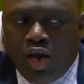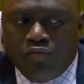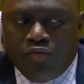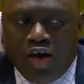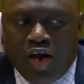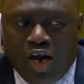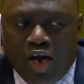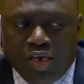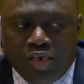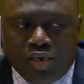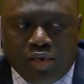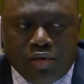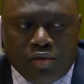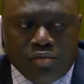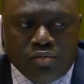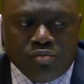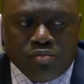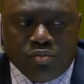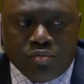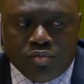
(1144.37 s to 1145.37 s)
had
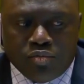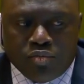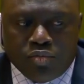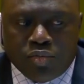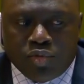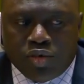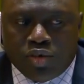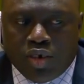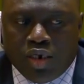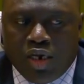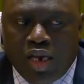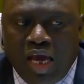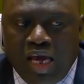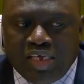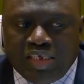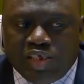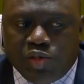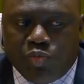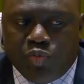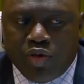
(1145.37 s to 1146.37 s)
the
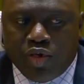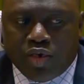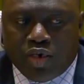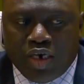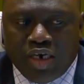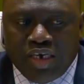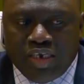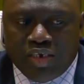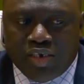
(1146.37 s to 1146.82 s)
last speaker in